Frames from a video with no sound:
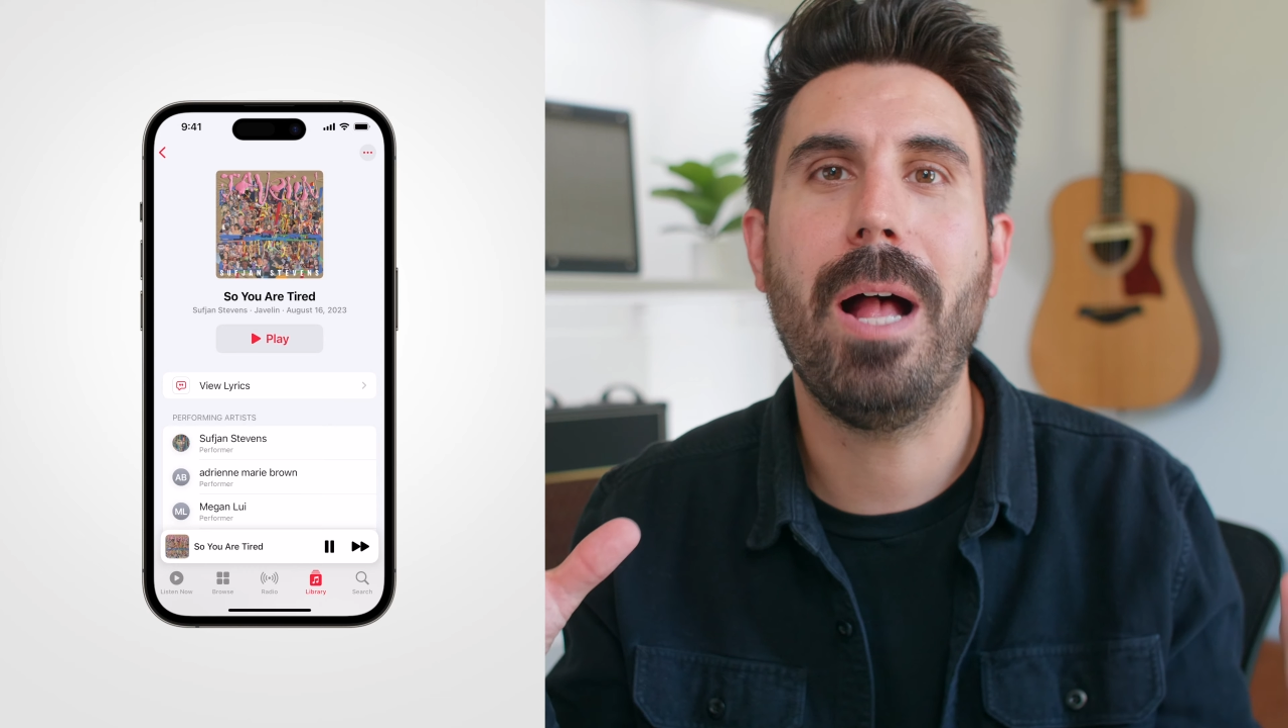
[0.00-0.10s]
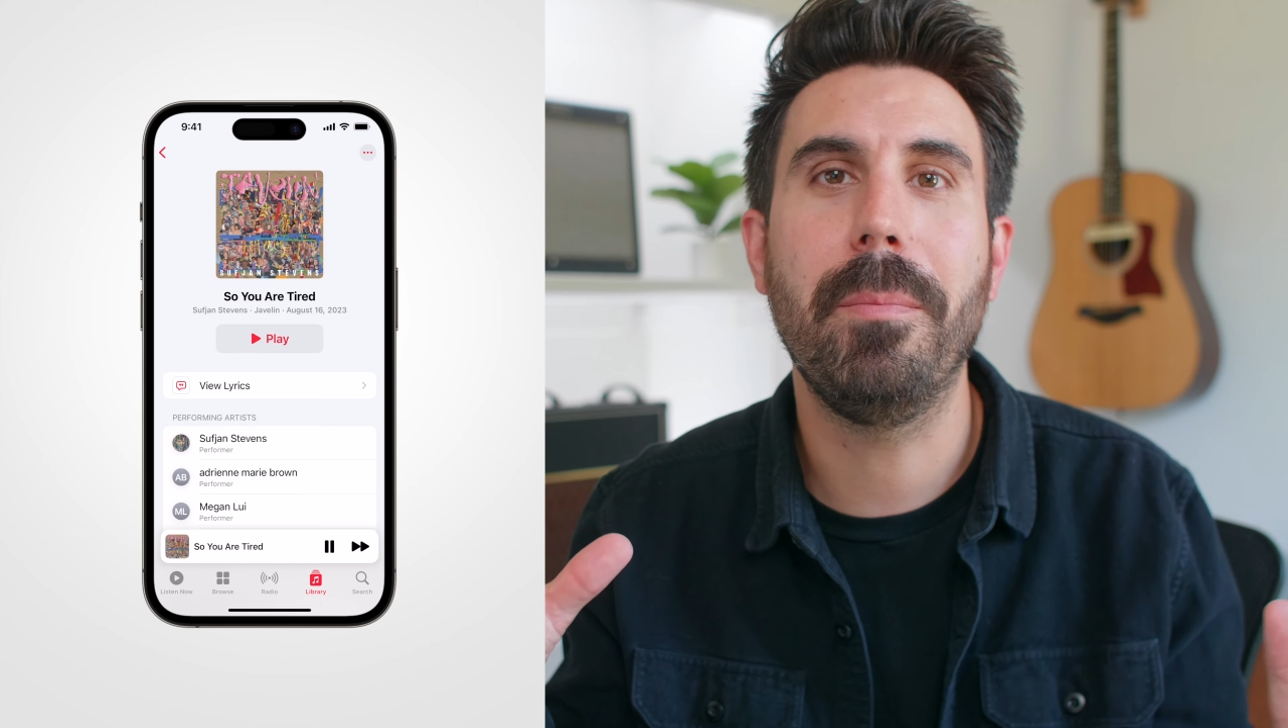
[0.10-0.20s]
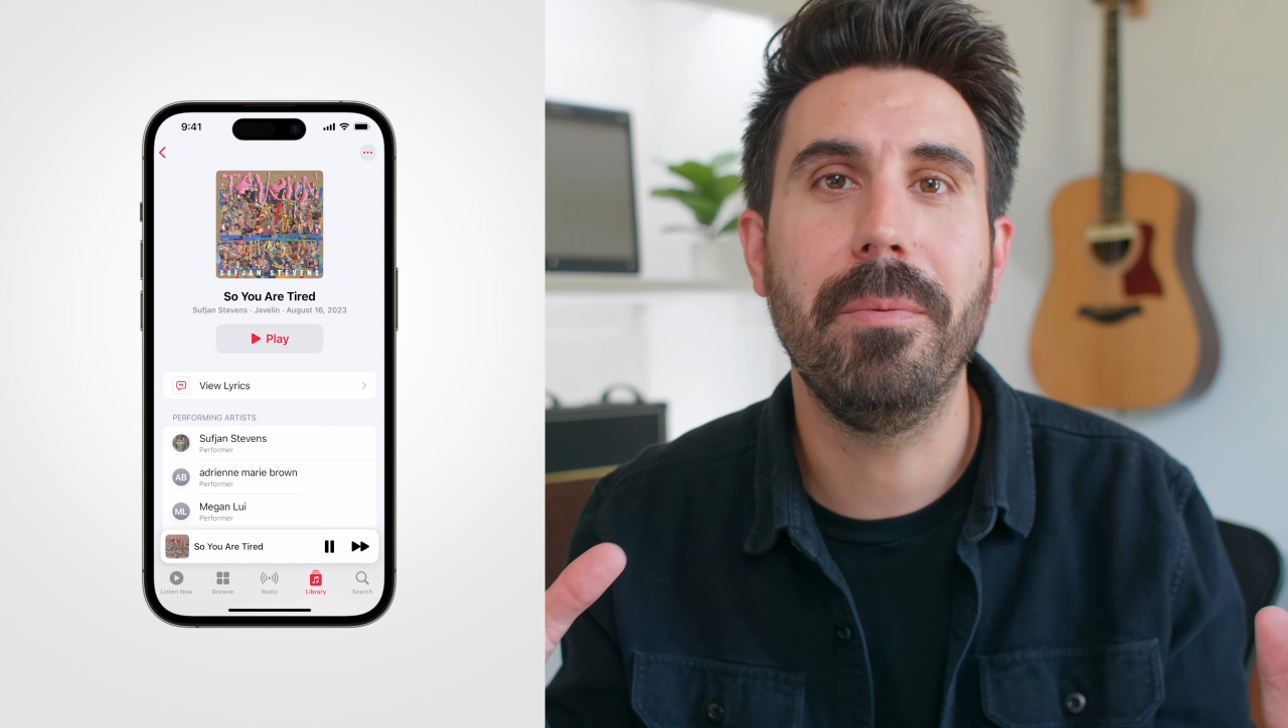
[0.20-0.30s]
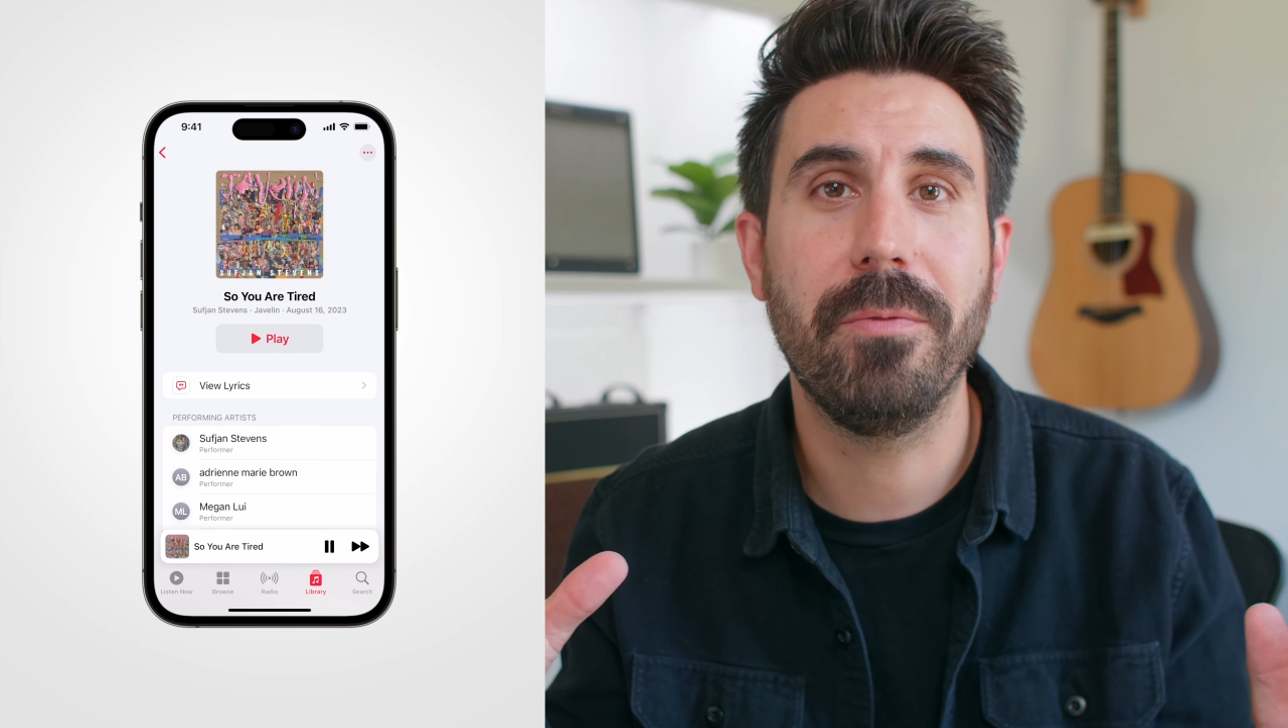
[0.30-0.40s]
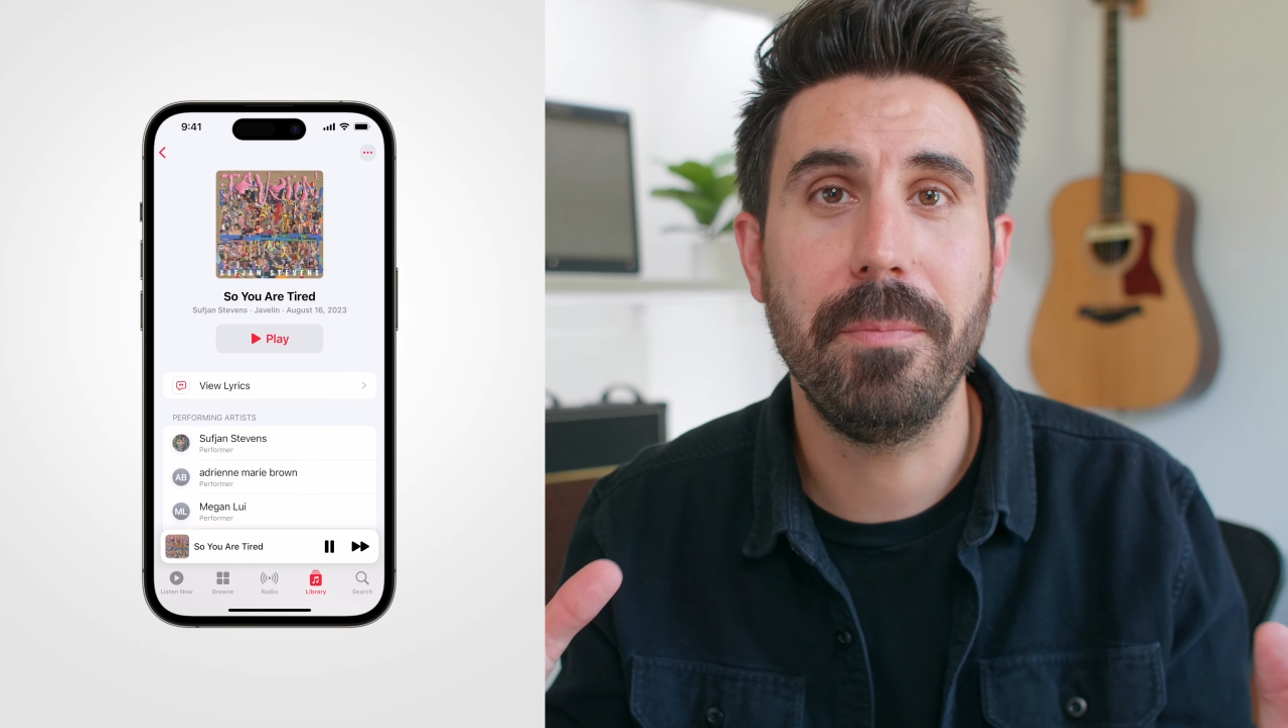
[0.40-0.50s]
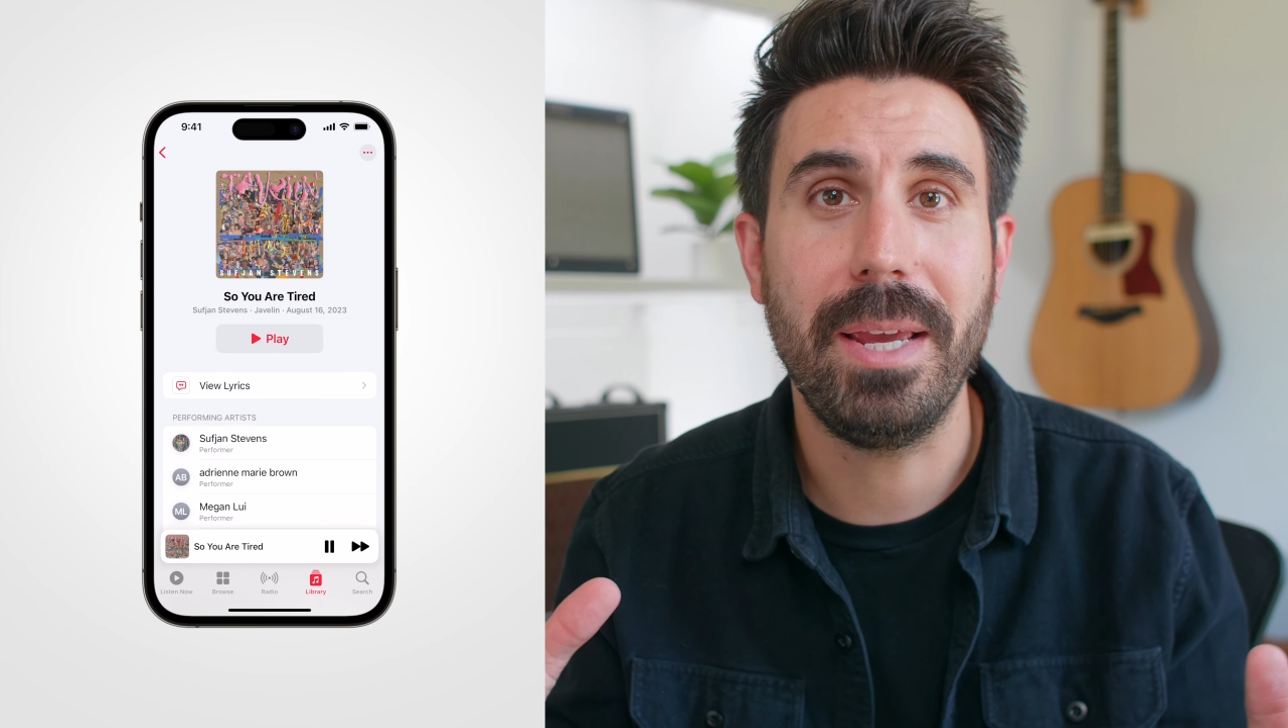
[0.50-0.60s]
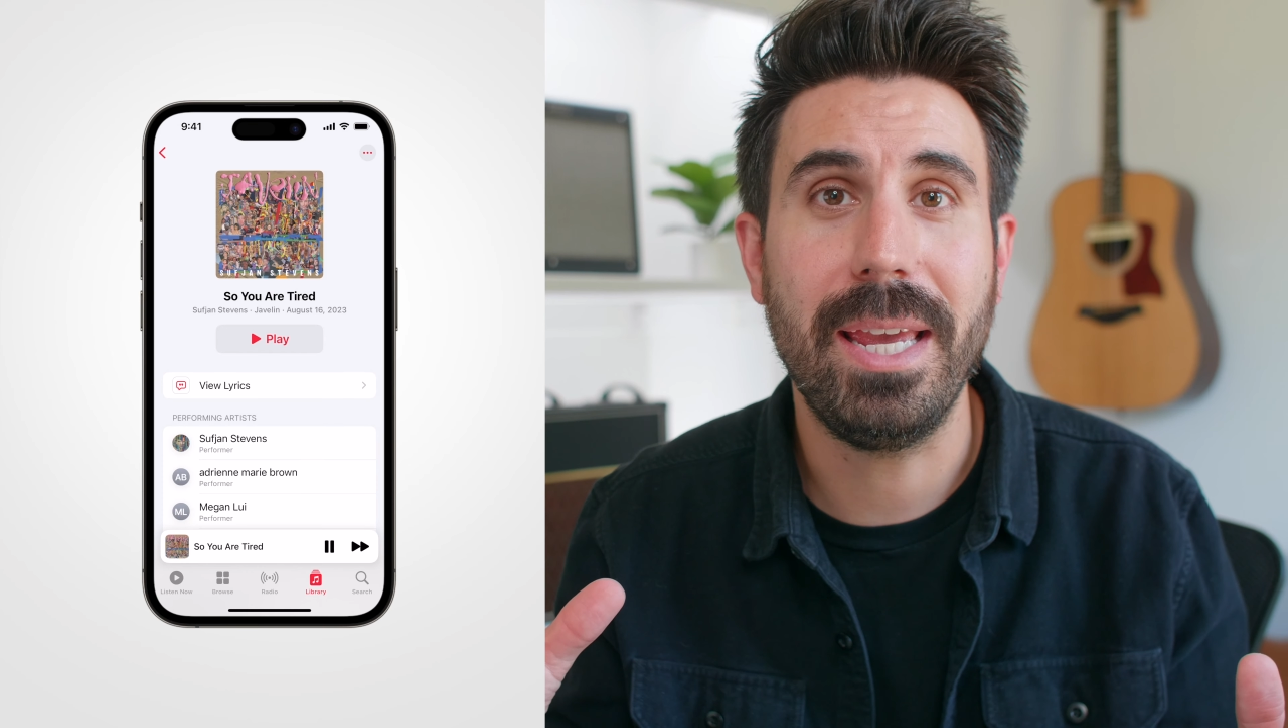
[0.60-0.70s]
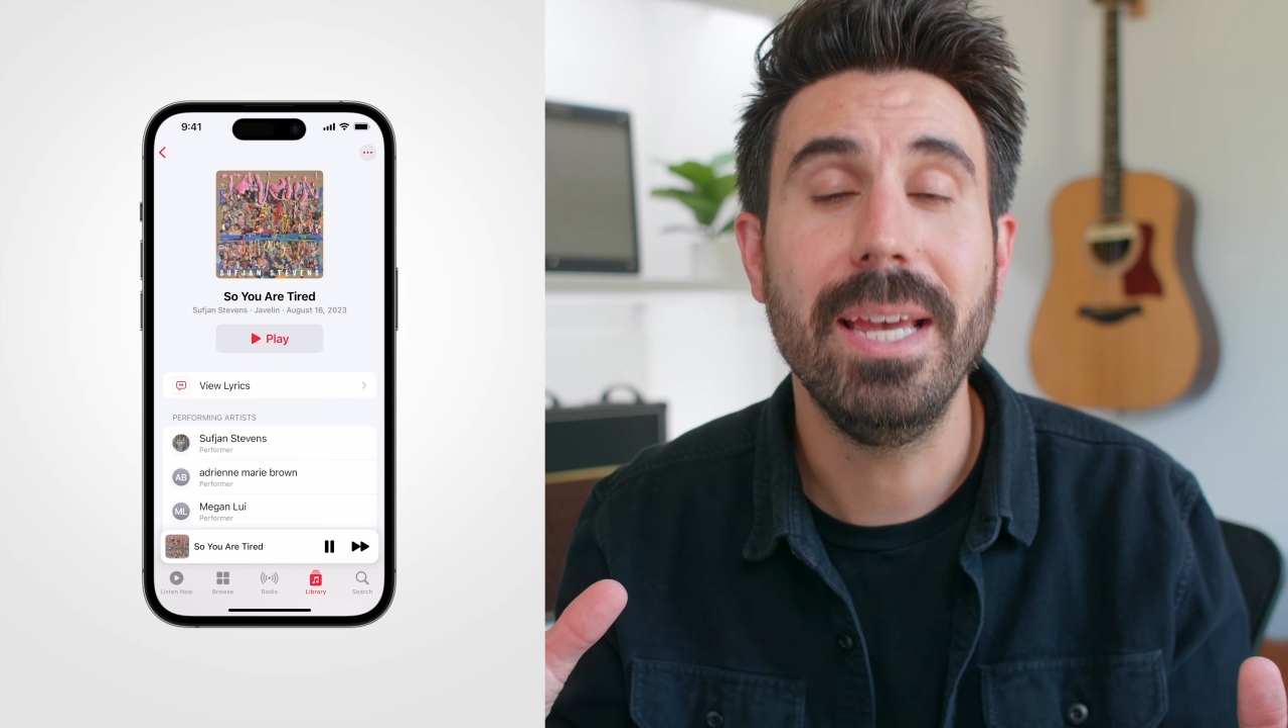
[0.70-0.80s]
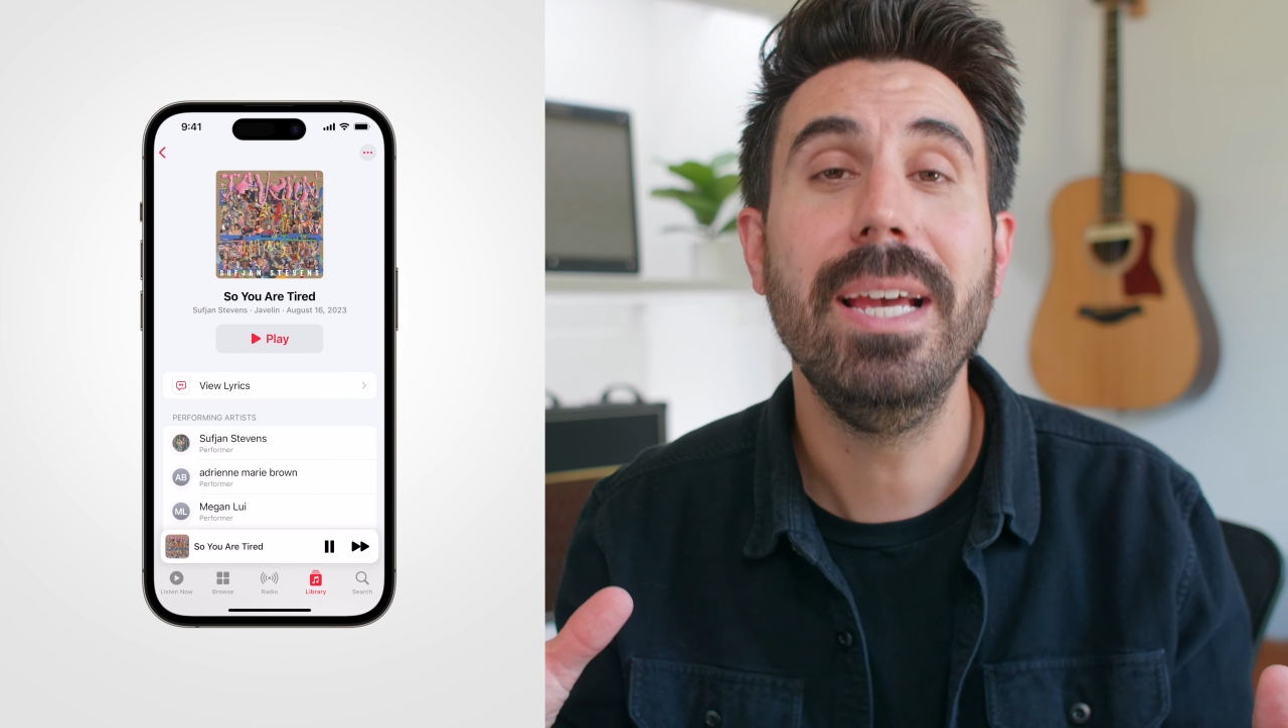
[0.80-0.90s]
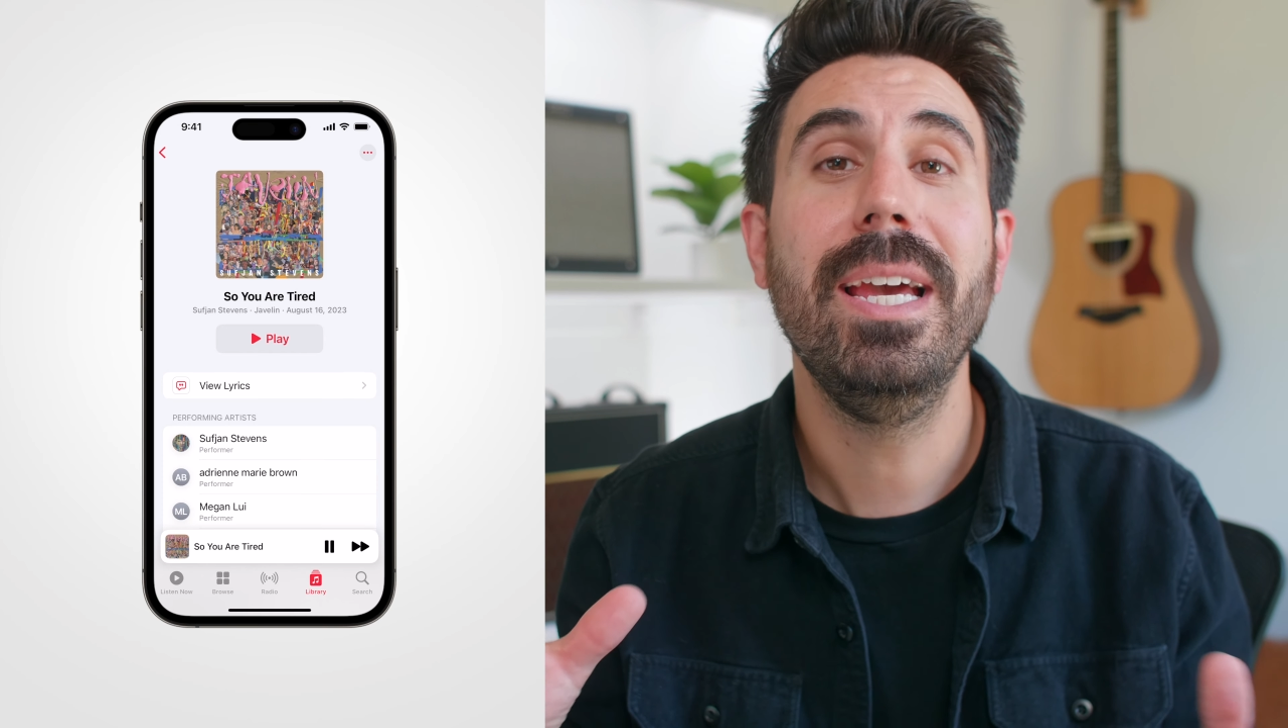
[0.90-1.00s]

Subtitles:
album for me